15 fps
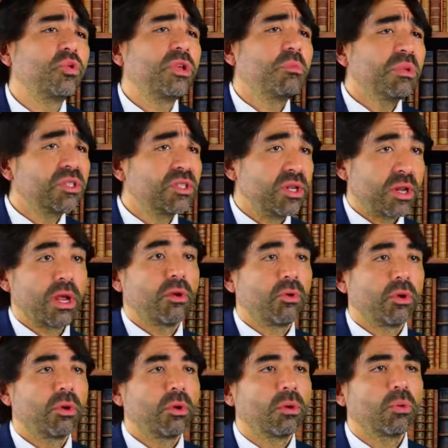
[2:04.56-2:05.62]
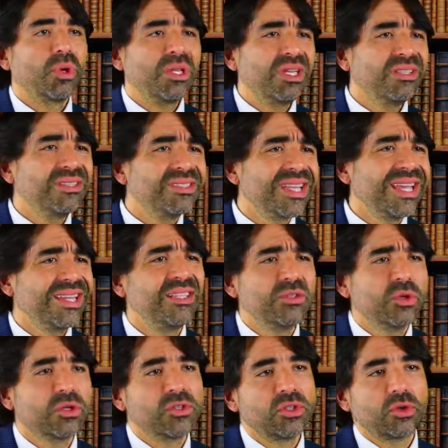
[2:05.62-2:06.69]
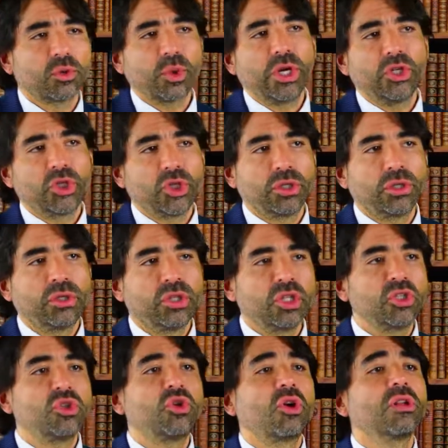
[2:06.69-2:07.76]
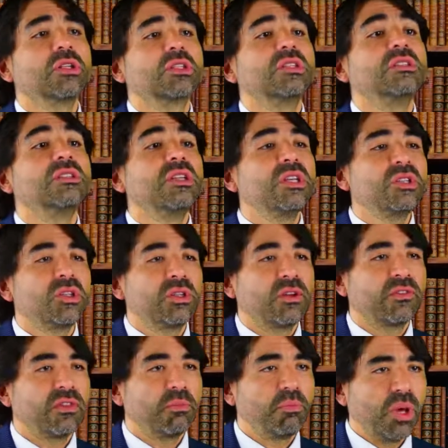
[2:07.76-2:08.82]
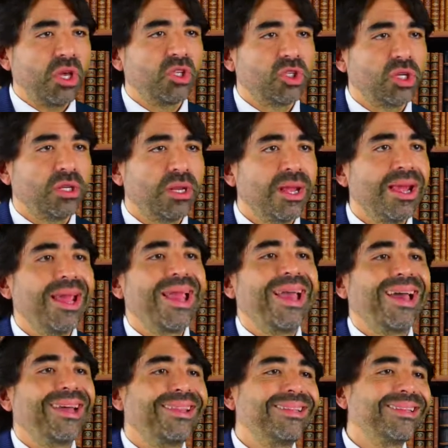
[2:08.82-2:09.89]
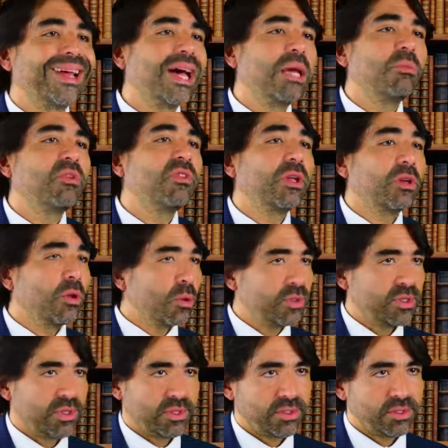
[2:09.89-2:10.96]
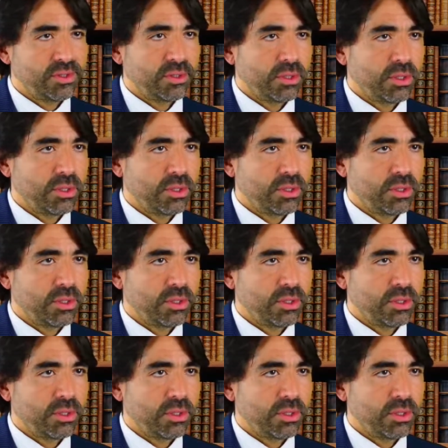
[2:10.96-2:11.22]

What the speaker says: a treatment scenario, we need to take into consideration the general condition of the patient at the time of diagnosis,